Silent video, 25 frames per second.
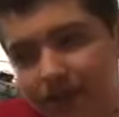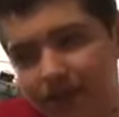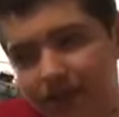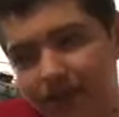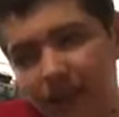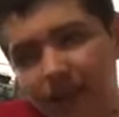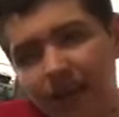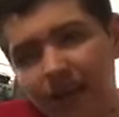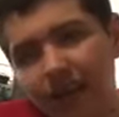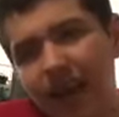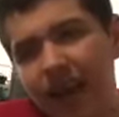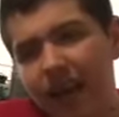are
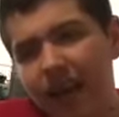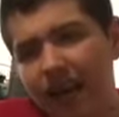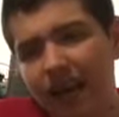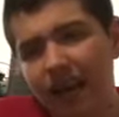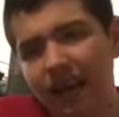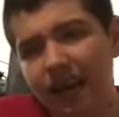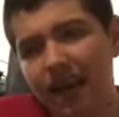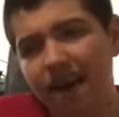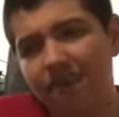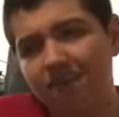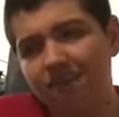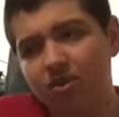still yet
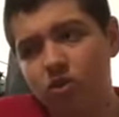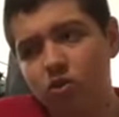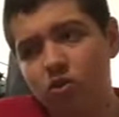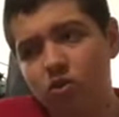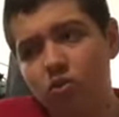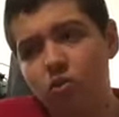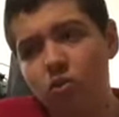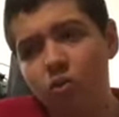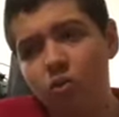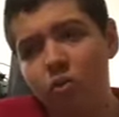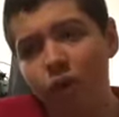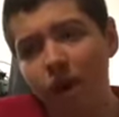gonna have to
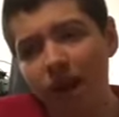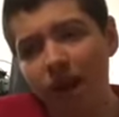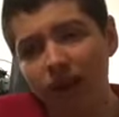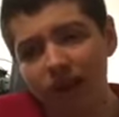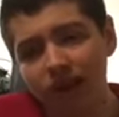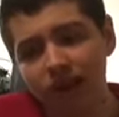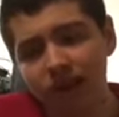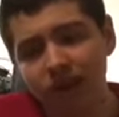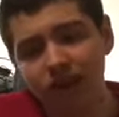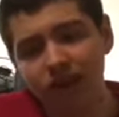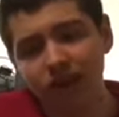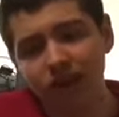
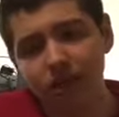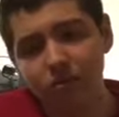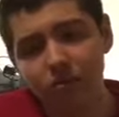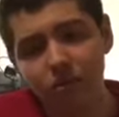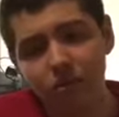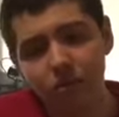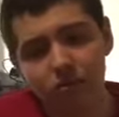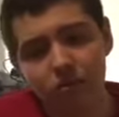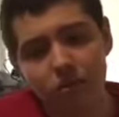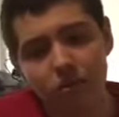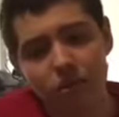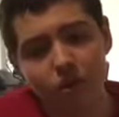wait a little
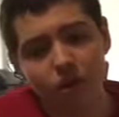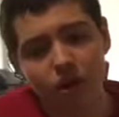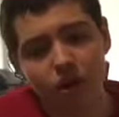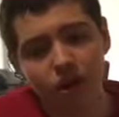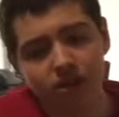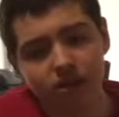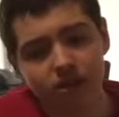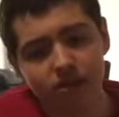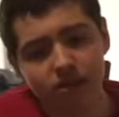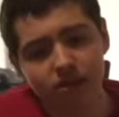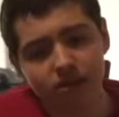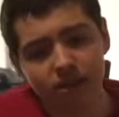bit more
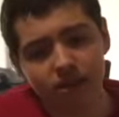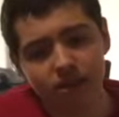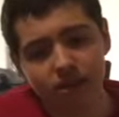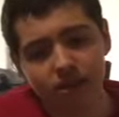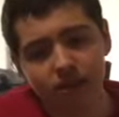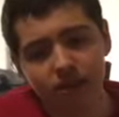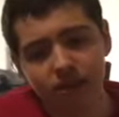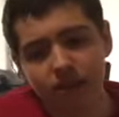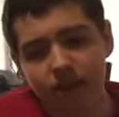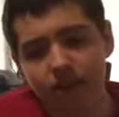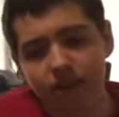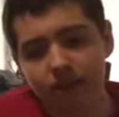
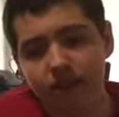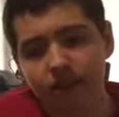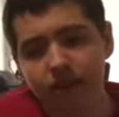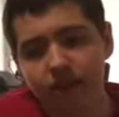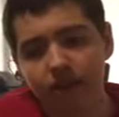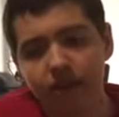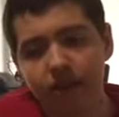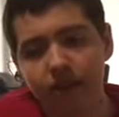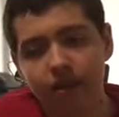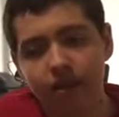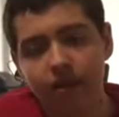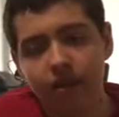until
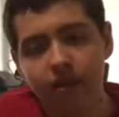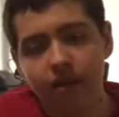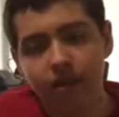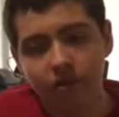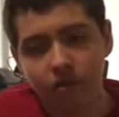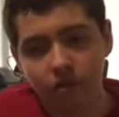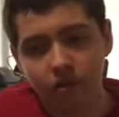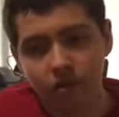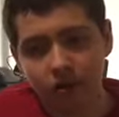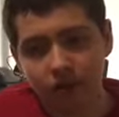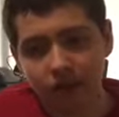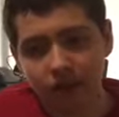the
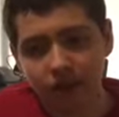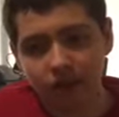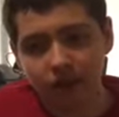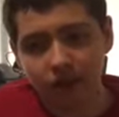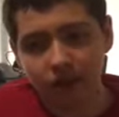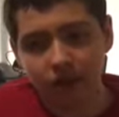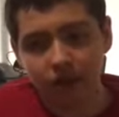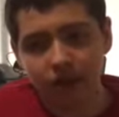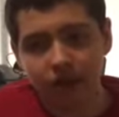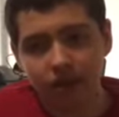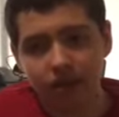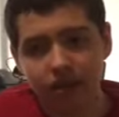
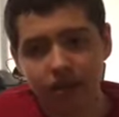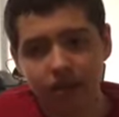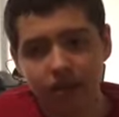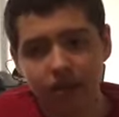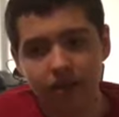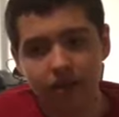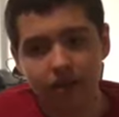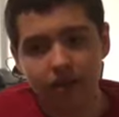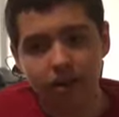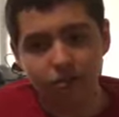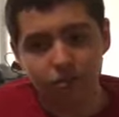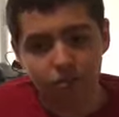really
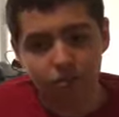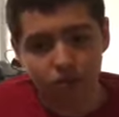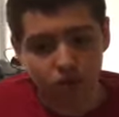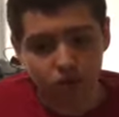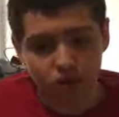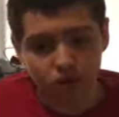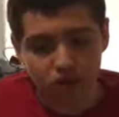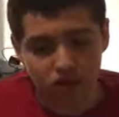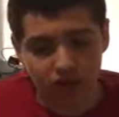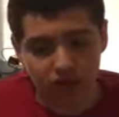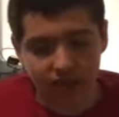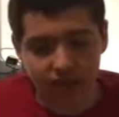
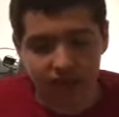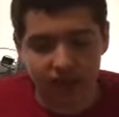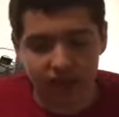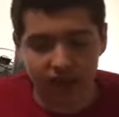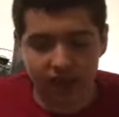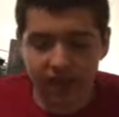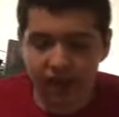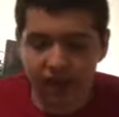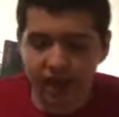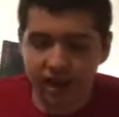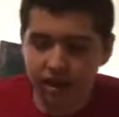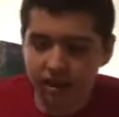approaching
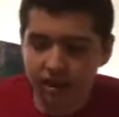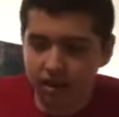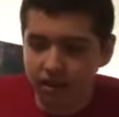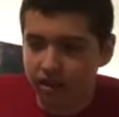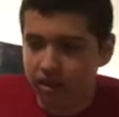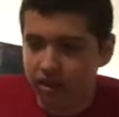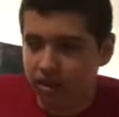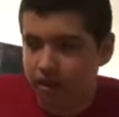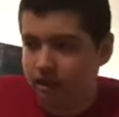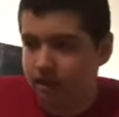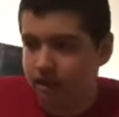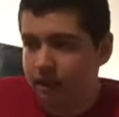day
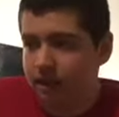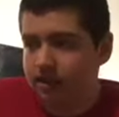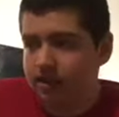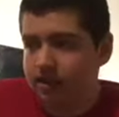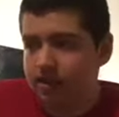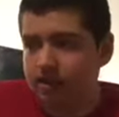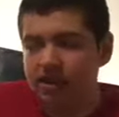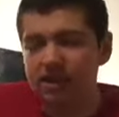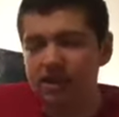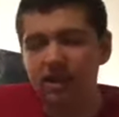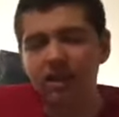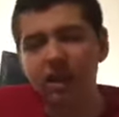
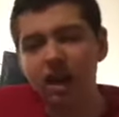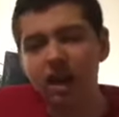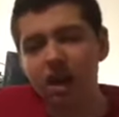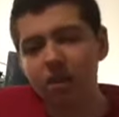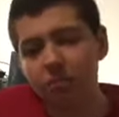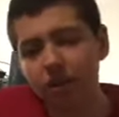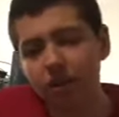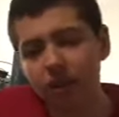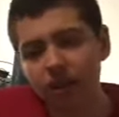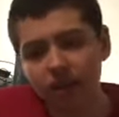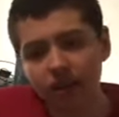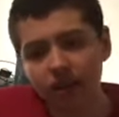that's still
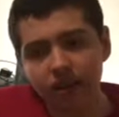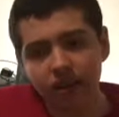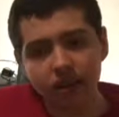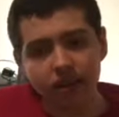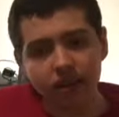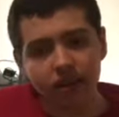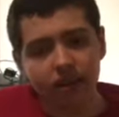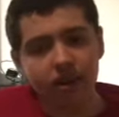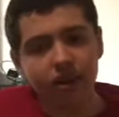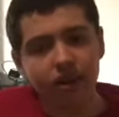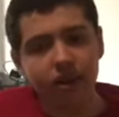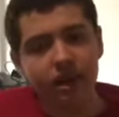coming.
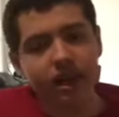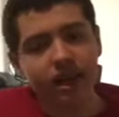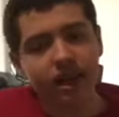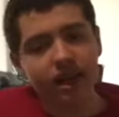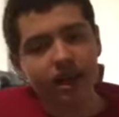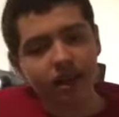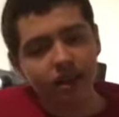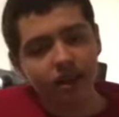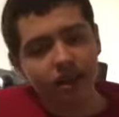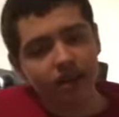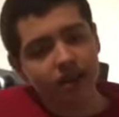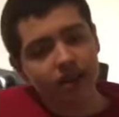
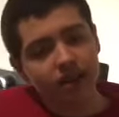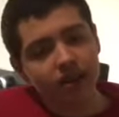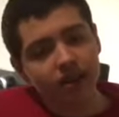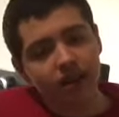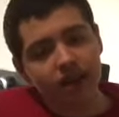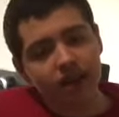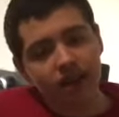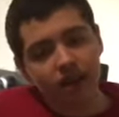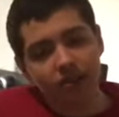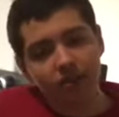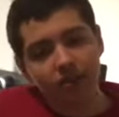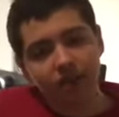
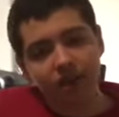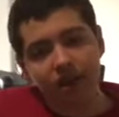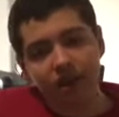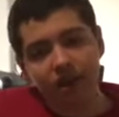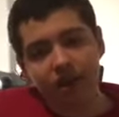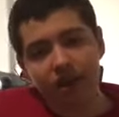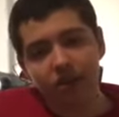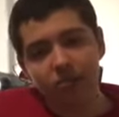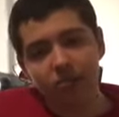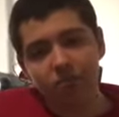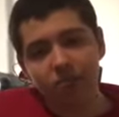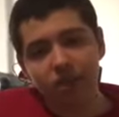That I'm gonna
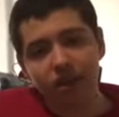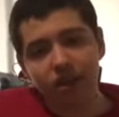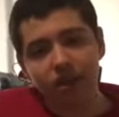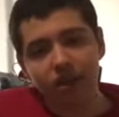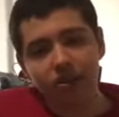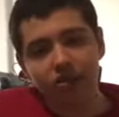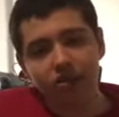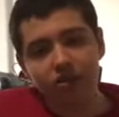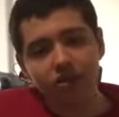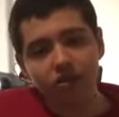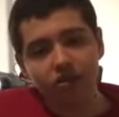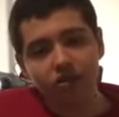get a
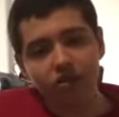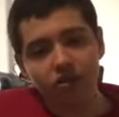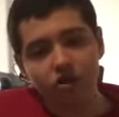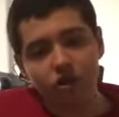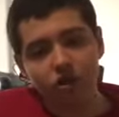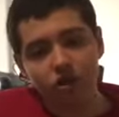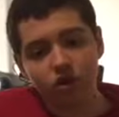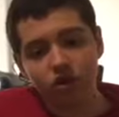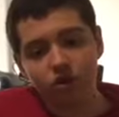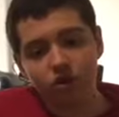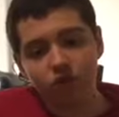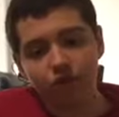million
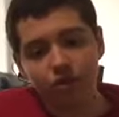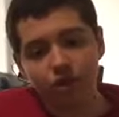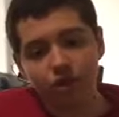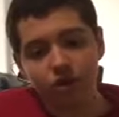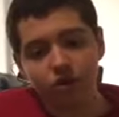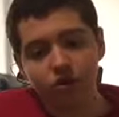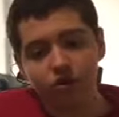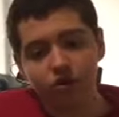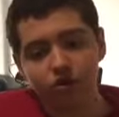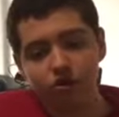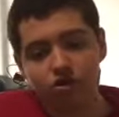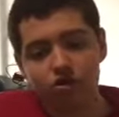total
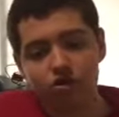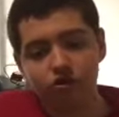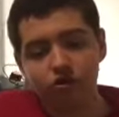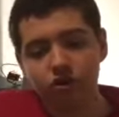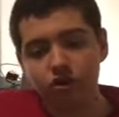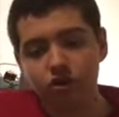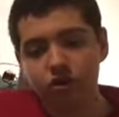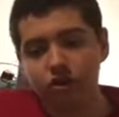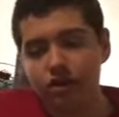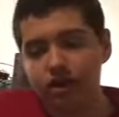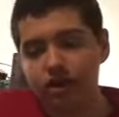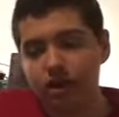views
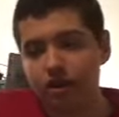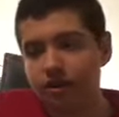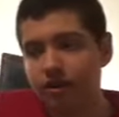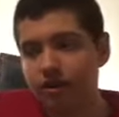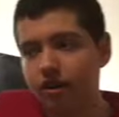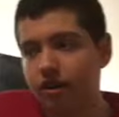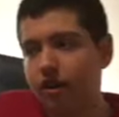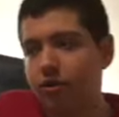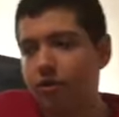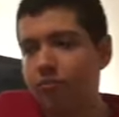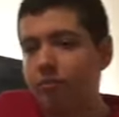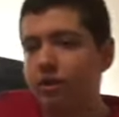for
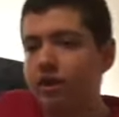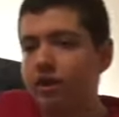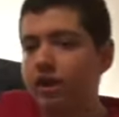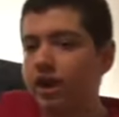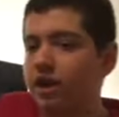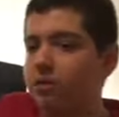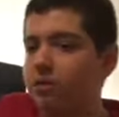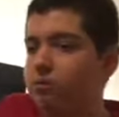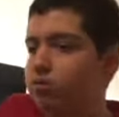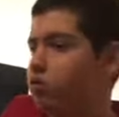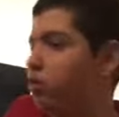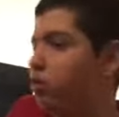Derin Alemdar
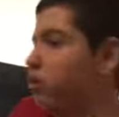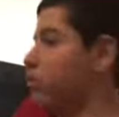Games.